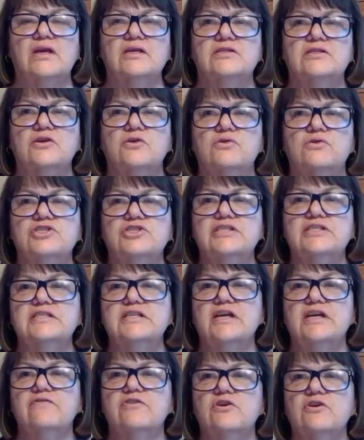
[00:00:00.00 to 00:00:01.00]
So, just
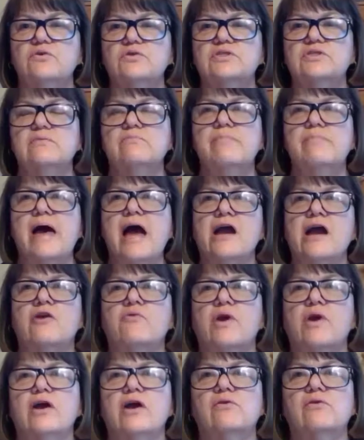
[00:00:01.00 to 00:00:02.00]
to give you some
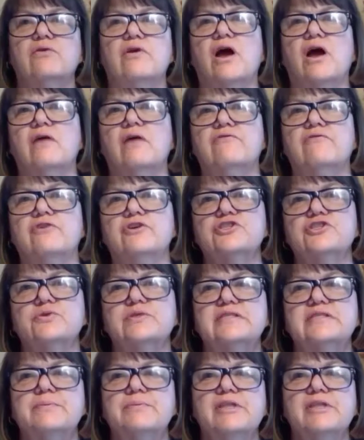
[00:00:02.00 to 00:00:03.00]
background, uh, virtual
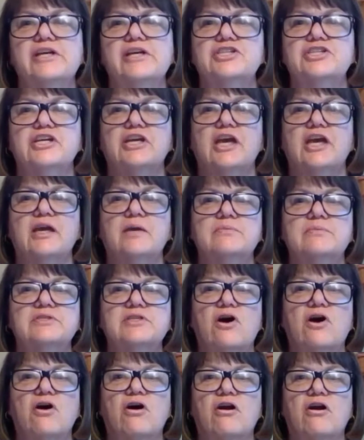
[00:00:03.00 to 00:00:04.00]
simulation games
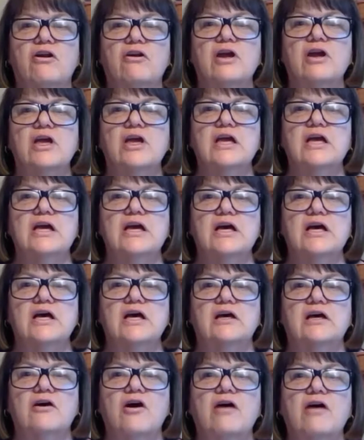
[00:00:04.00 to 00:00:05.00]
are
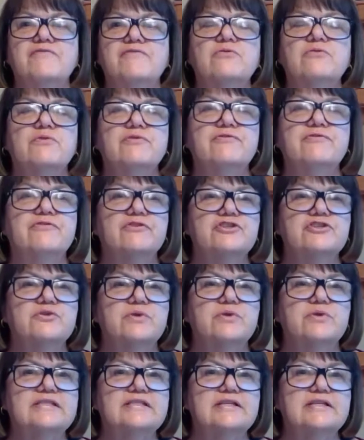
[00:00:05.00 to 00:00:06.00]
uh, often referred to
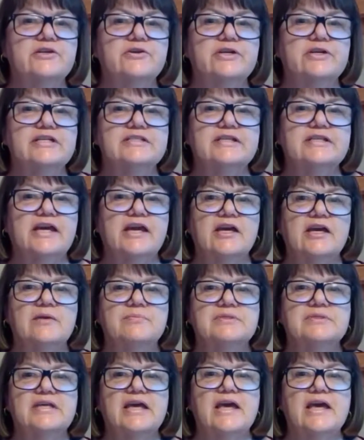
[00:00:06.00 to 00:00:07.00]
as serious
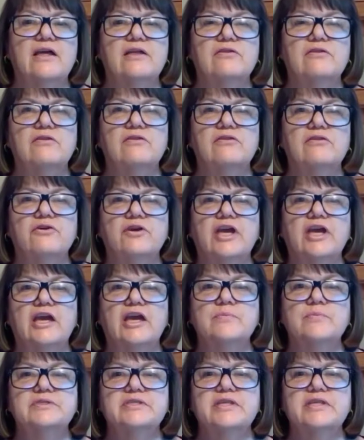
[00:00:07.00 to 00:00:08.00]
games, and they're
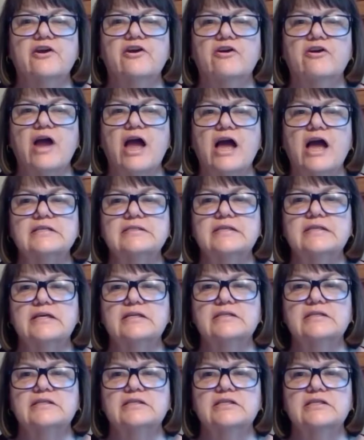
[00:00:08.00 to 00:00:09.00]
games that are
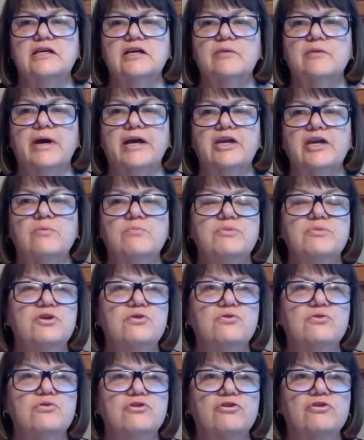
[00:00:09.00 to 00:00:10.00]
accessed uh, by
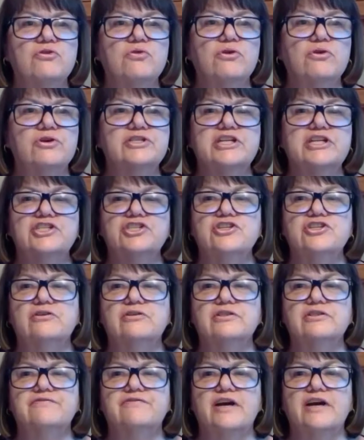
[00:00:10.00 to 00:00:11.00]
computer or digital
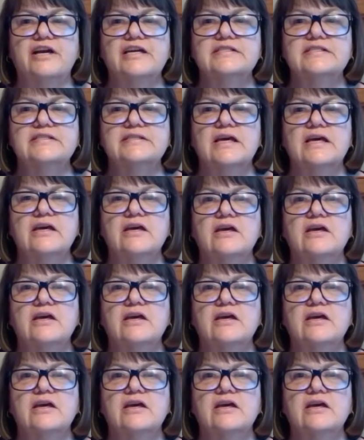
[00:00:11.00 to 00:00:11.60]
device